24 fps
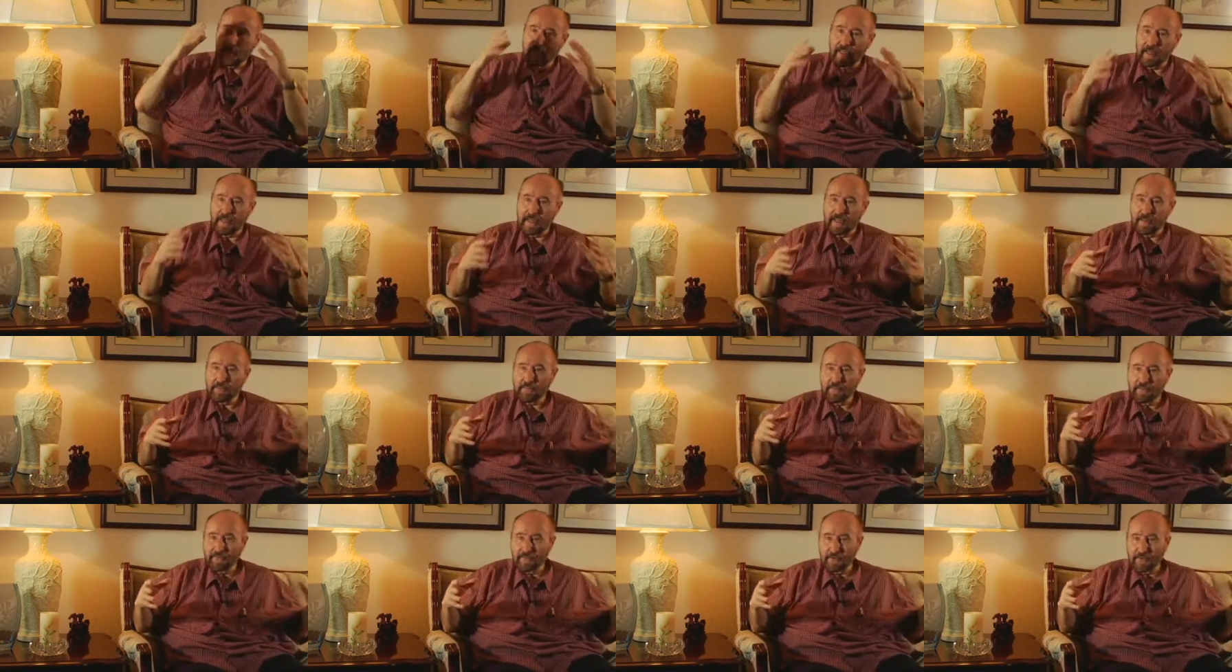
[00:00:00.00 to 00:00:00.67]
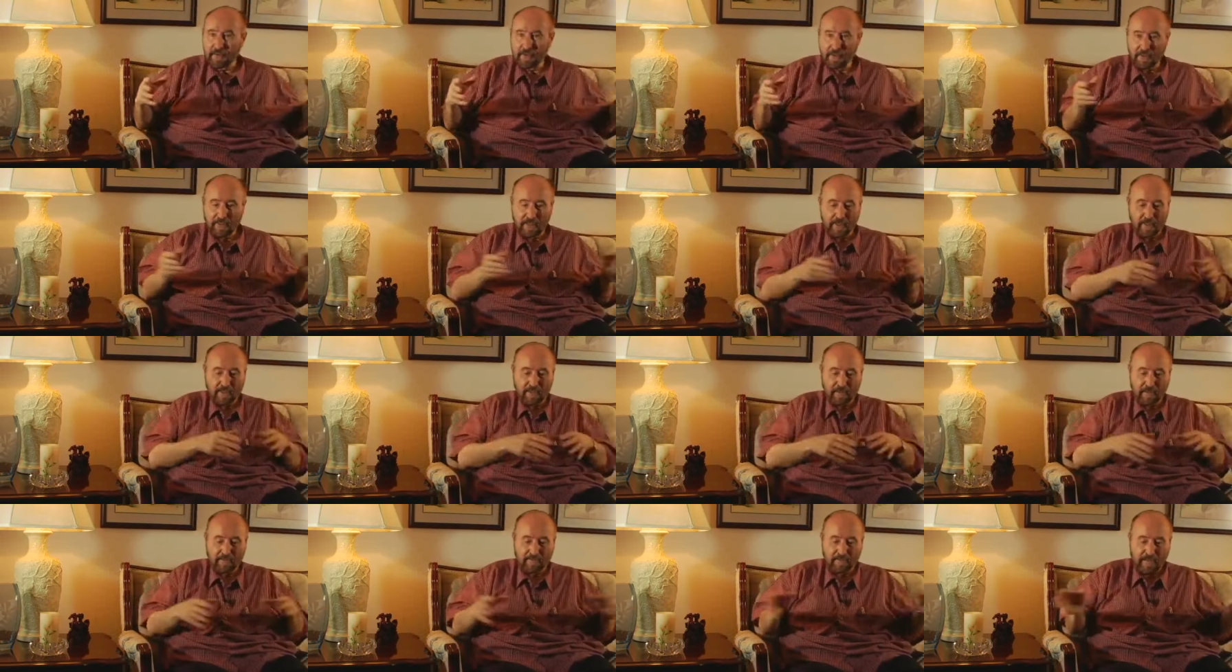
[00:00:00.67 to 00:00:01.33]
and I prefer to
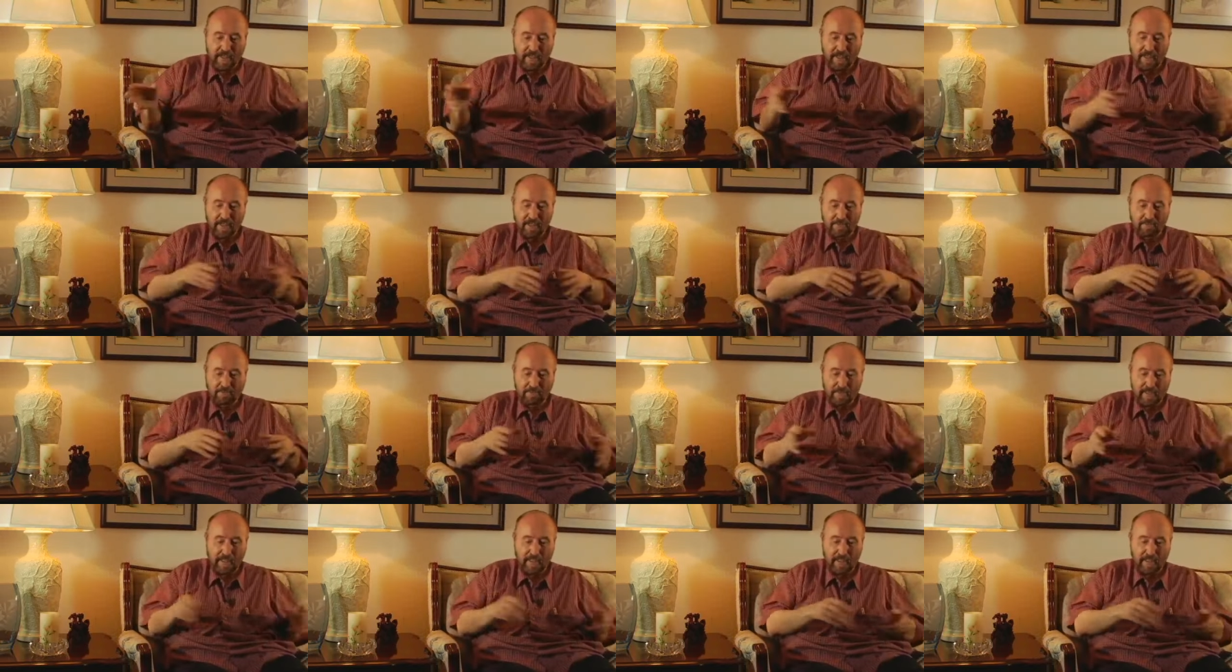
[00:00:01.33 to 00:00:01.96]
think of the vacuum